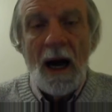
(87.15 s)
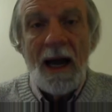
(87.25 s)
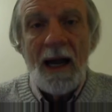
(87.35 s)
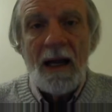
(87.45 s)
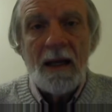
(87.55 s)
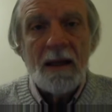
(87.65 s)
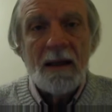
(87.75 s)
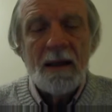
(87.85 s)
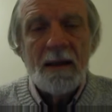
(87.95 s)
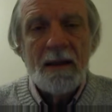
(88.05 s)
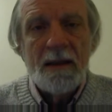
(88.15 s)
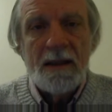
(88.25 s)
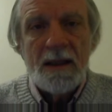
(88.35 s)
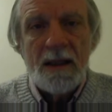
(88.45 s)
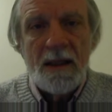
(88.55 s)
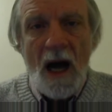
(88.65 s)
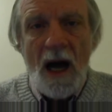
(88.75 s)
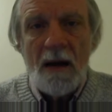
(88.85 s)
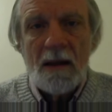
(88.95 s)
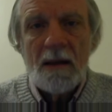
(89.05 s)
I did
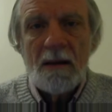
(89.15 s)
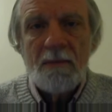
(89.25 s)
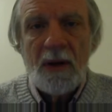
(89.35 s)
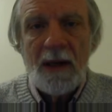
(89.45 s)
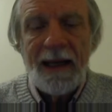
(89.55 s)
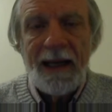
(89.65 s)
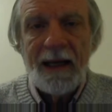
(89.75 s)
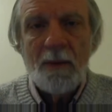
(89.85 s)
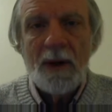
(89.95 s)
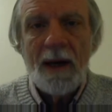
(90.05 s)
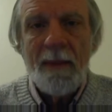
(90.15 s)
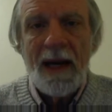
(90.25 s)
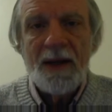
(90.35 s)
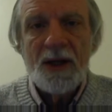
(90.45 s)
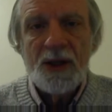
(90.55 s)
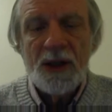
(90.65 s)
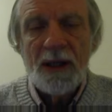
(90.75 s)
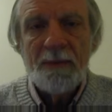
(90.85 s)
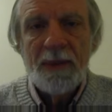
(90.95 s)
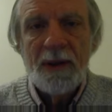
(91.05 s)
not plan when I made the trip